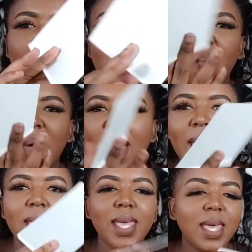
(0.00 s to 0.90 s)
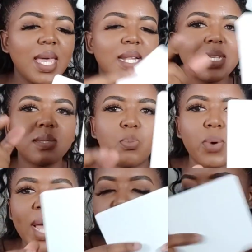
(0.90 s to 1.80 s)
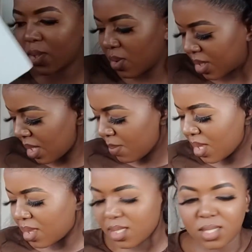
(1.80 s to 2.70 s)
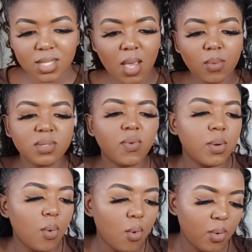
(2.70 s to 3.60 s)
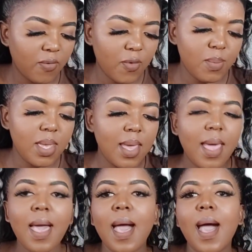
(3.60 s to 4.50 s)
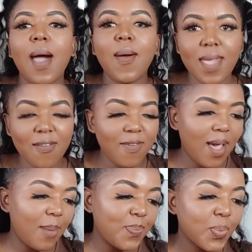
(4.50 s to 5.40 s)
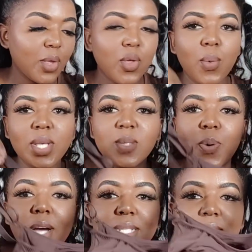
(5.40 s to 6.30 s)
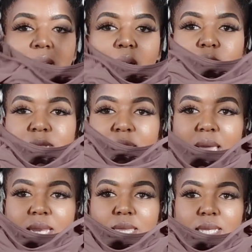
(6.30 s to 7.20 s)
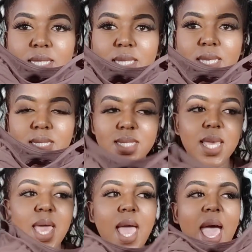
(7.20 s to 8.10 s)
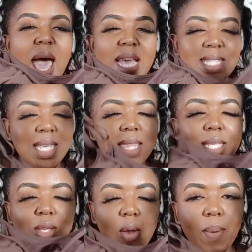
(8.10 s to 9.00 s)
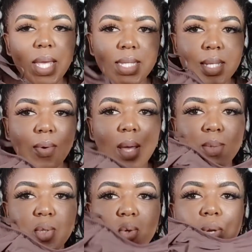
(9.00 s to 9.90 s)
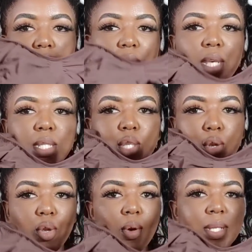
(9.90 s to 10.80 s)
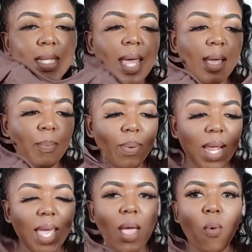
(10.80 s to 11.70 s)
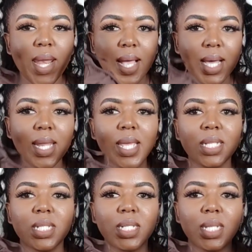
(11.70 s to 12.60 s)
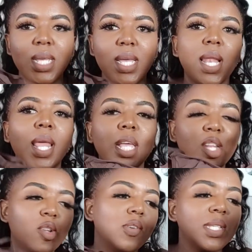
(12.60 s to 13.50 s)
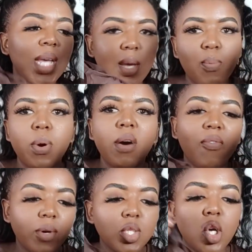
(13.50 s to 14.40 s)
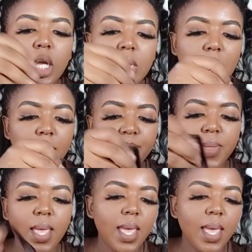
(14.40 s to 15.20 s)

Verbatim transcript: Like why? At least brand it or something. This That was very awkward for me. However, the worst part is how tiny this is. I said this on my Instagram story. This looks like Brian Wana Kresh. Like it looks like a bra for a toddler.